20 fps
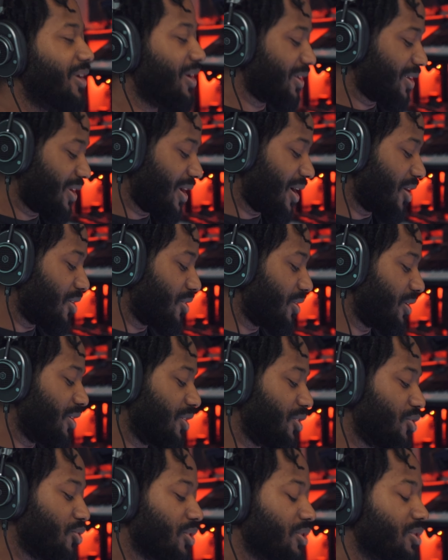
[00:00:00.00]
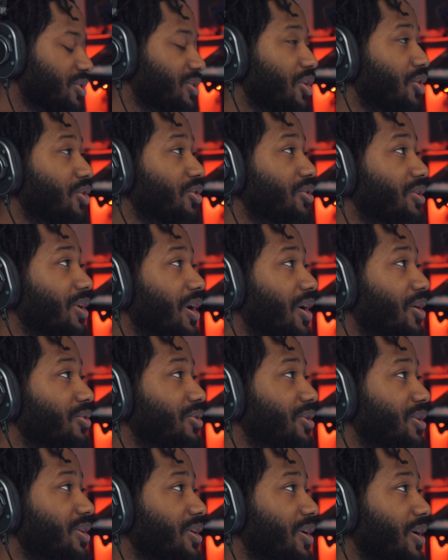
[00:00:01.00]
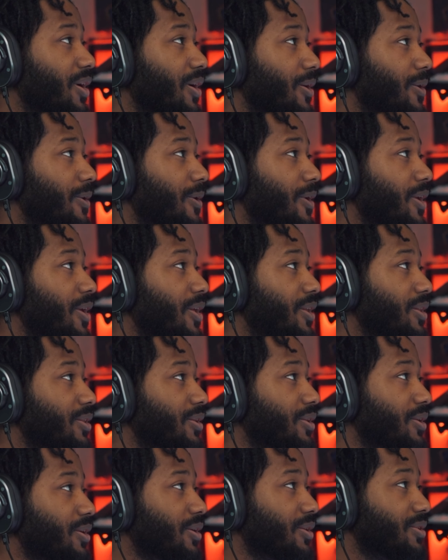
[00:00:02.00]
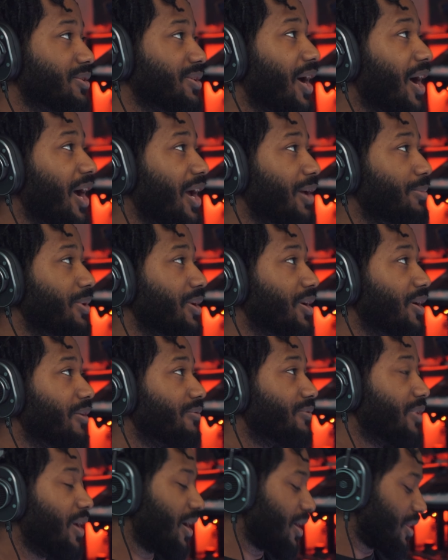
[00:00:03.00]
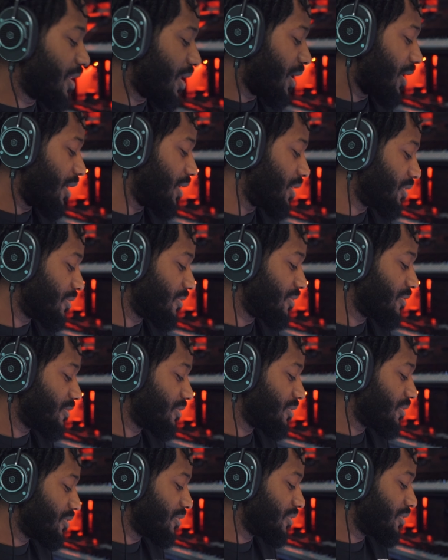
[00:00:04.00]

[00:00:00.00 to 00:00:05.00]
that down, and you can turn down the timing of that glide. See